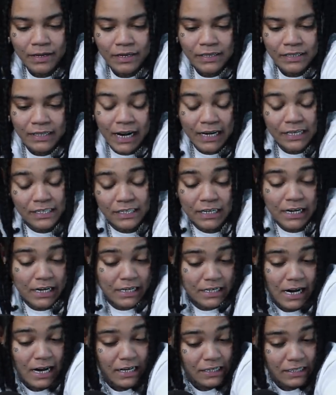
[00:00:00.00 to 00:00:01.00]
not not
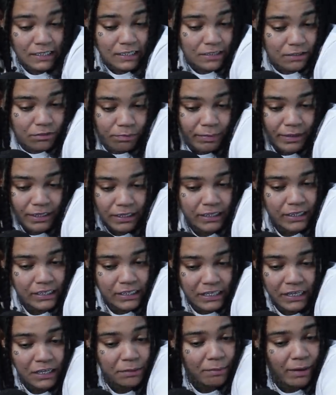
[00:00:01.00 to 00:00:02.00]
not to be against
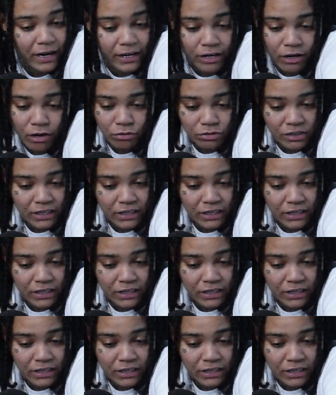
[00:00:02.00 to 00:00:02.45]
anybody else